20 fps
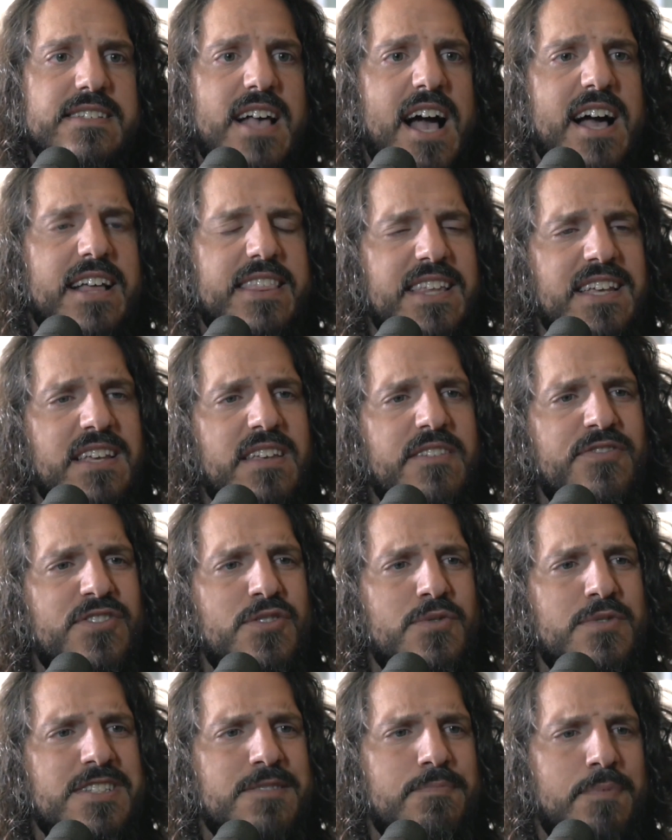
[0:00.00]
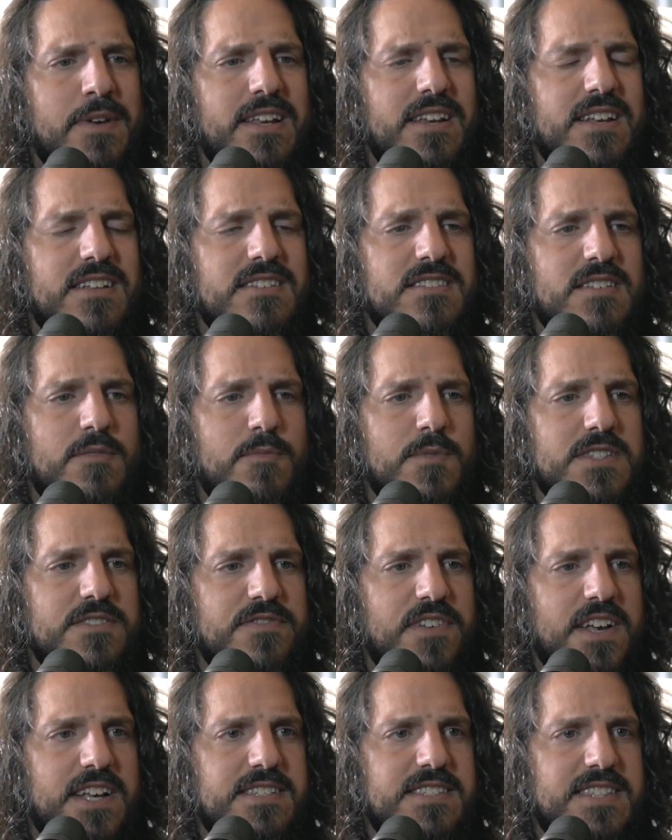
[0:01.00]
is, I think if you spit in someone's
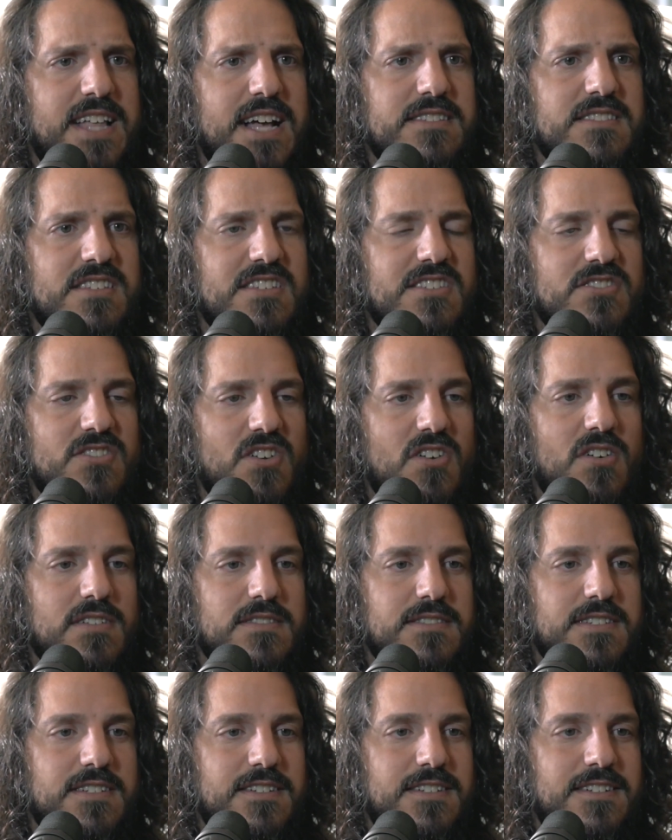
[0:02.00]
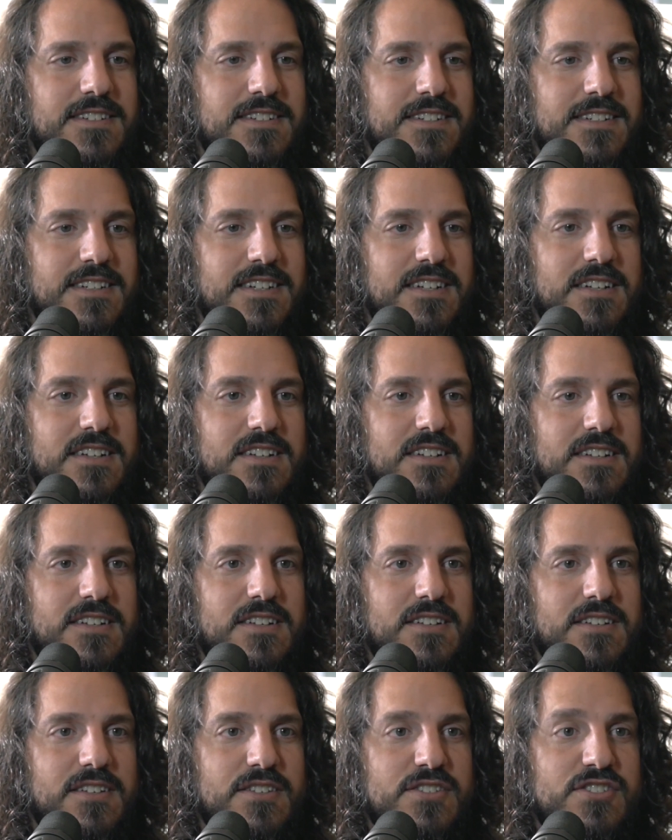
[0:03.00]
face, that's assault.
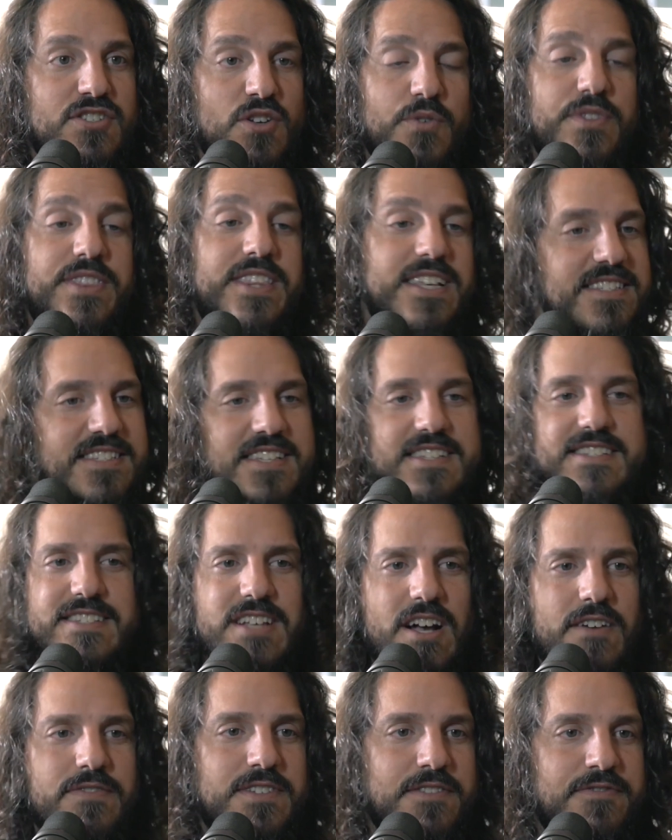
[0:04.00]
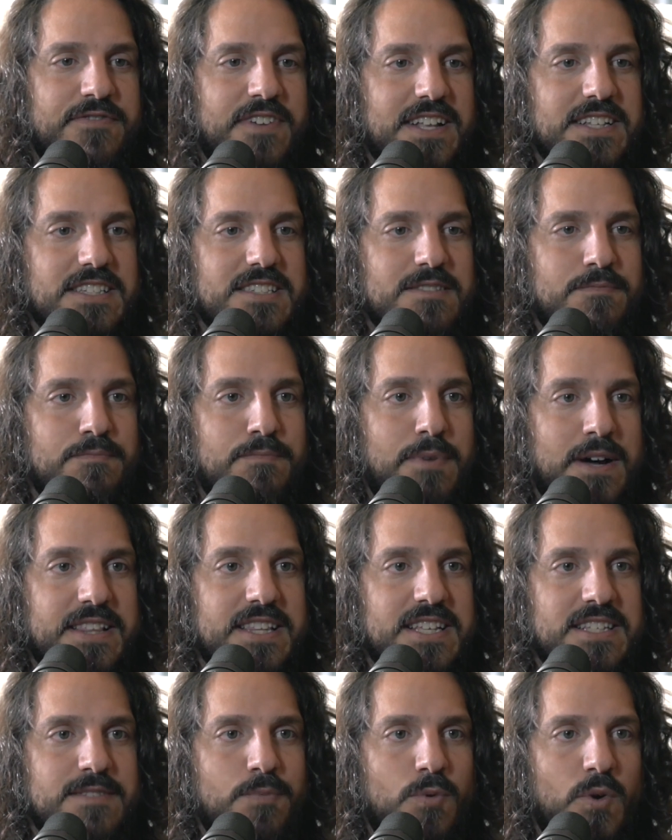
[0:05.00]
So this is self-defense by
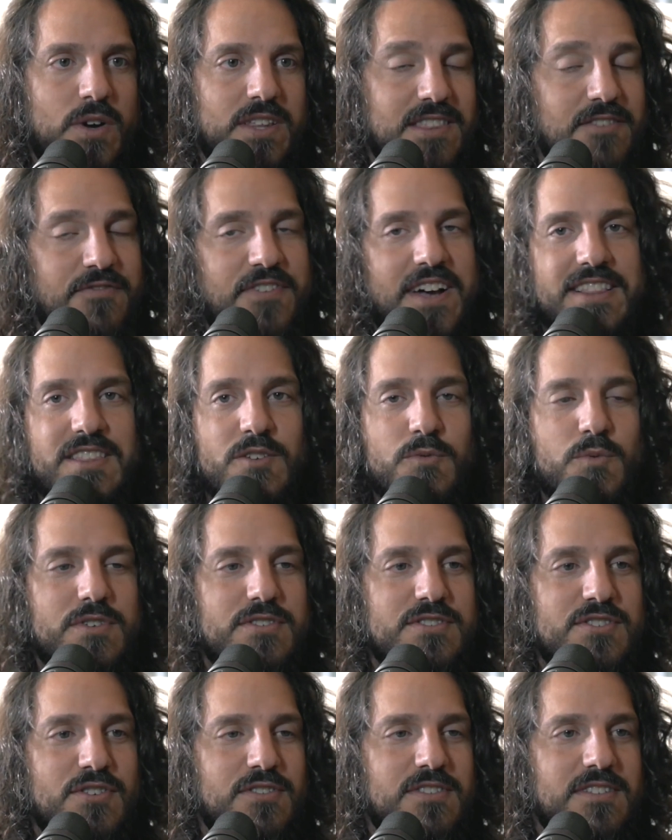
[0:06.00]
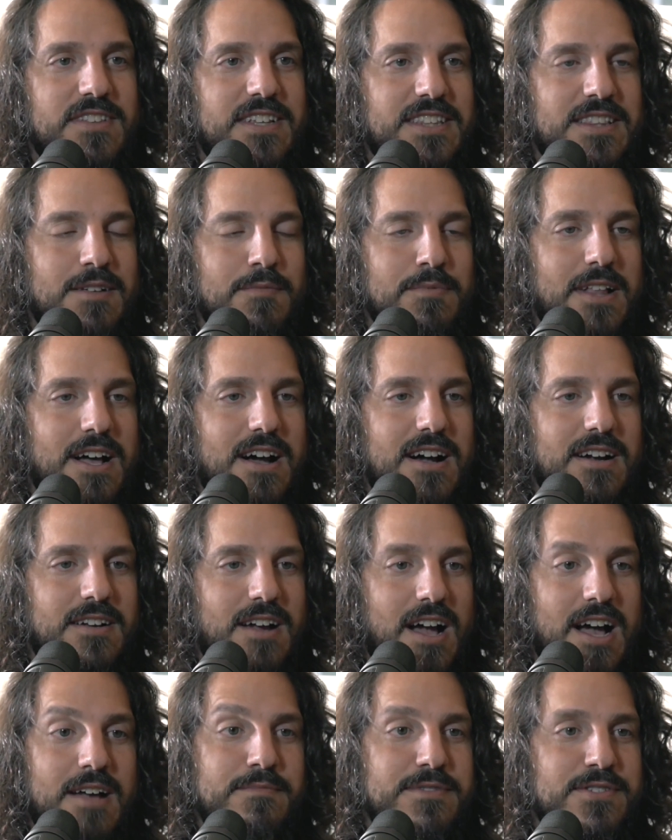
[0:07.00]
this point. The fact that we're circling the block,
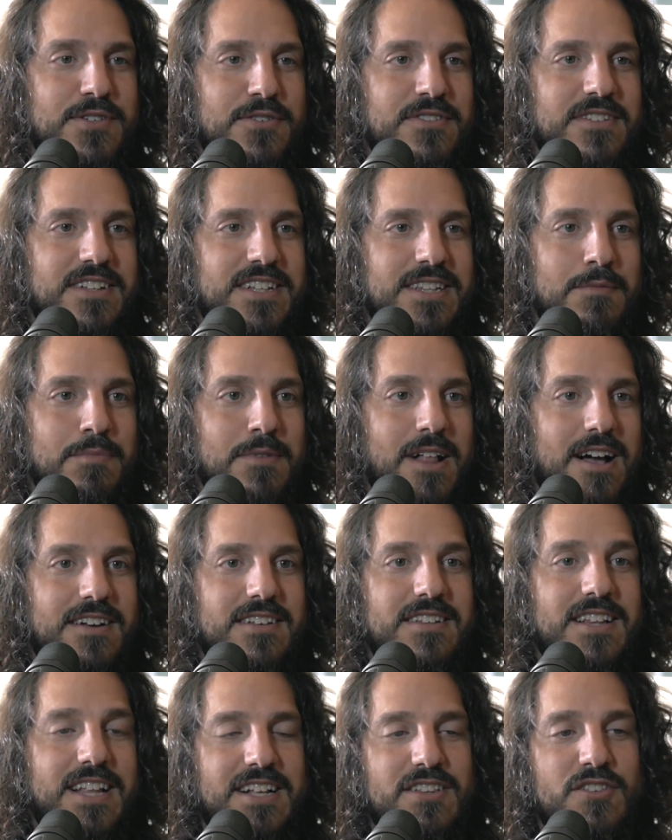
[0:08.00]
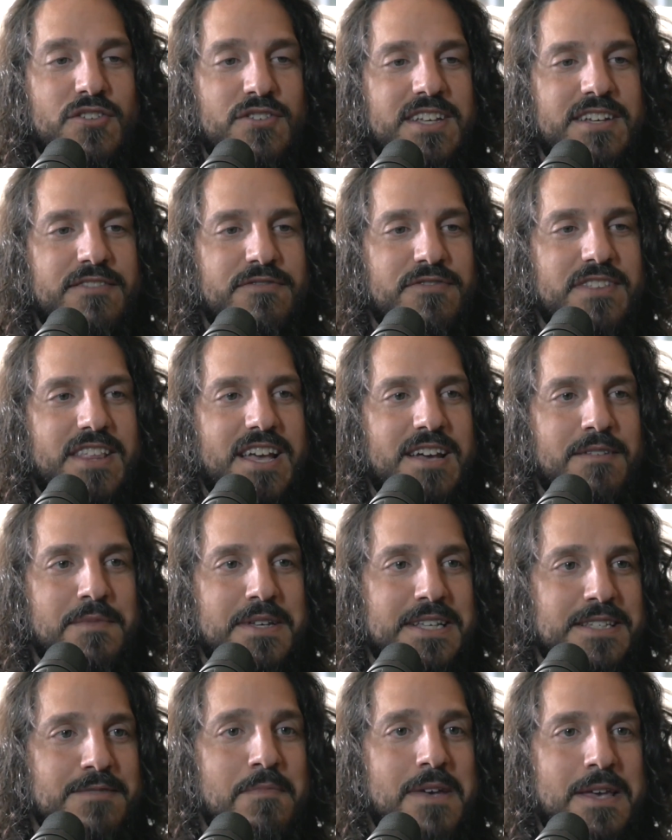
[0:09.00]
I'm circling the block and like looking for them
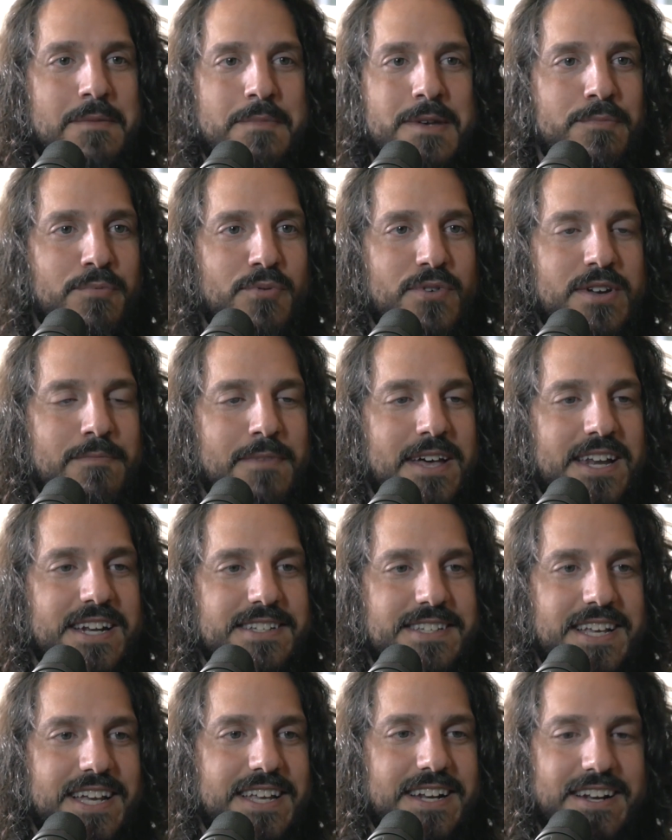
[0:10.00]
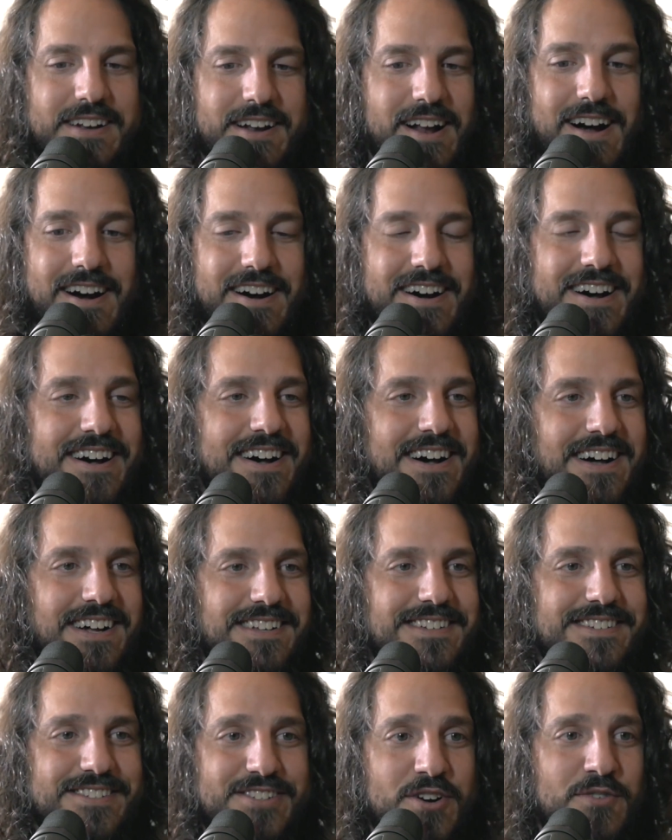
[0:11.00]
is maybe premeditated.
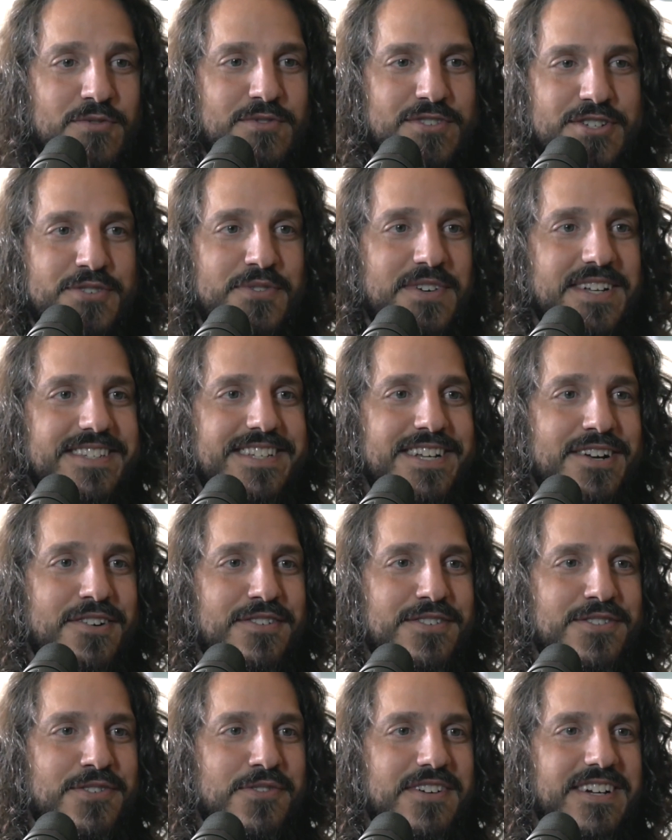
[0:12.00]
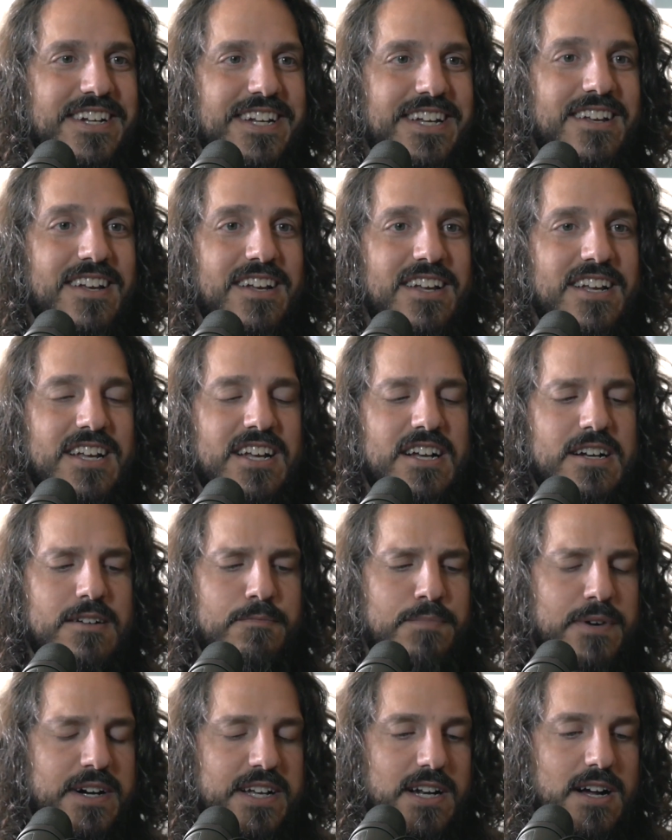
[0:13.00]
Don't do it territory.
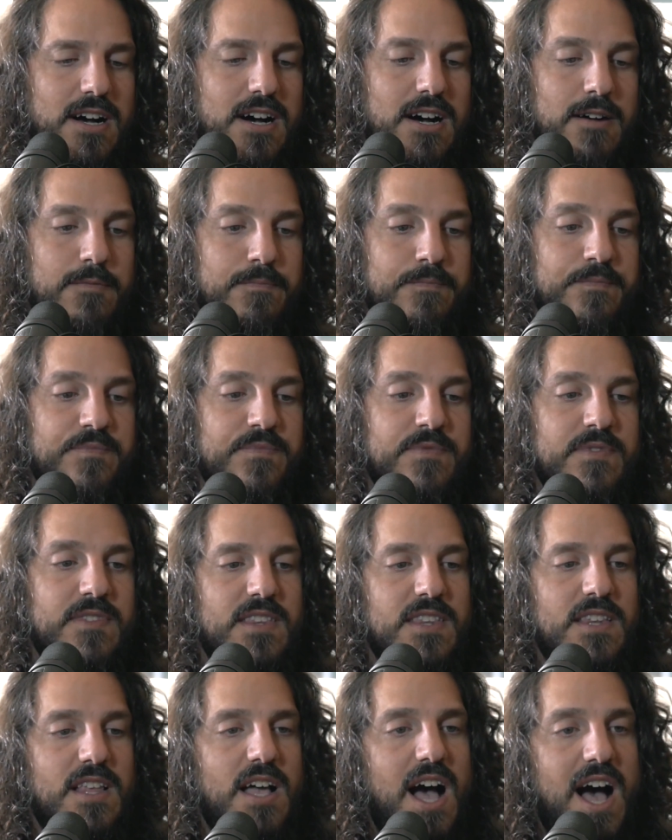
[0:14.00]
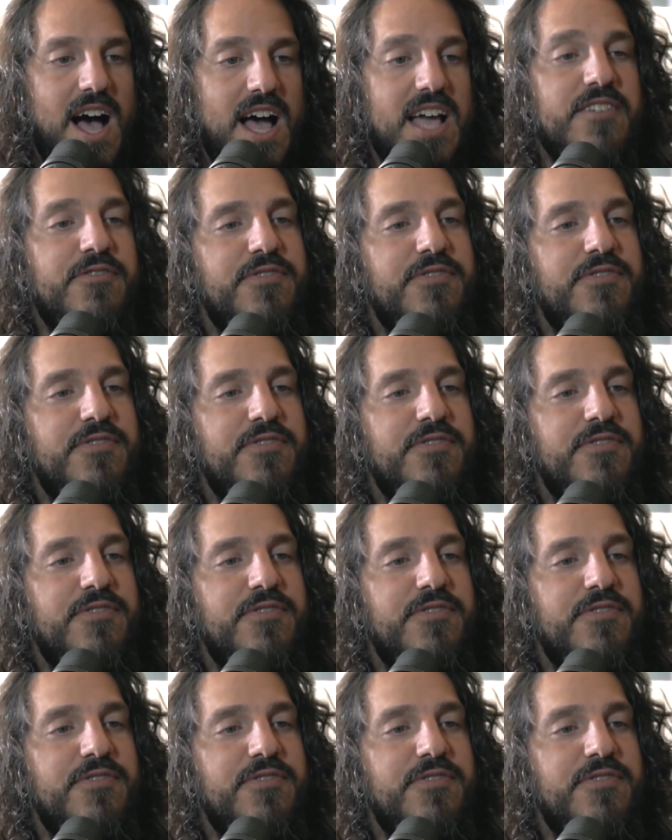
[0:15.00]
But I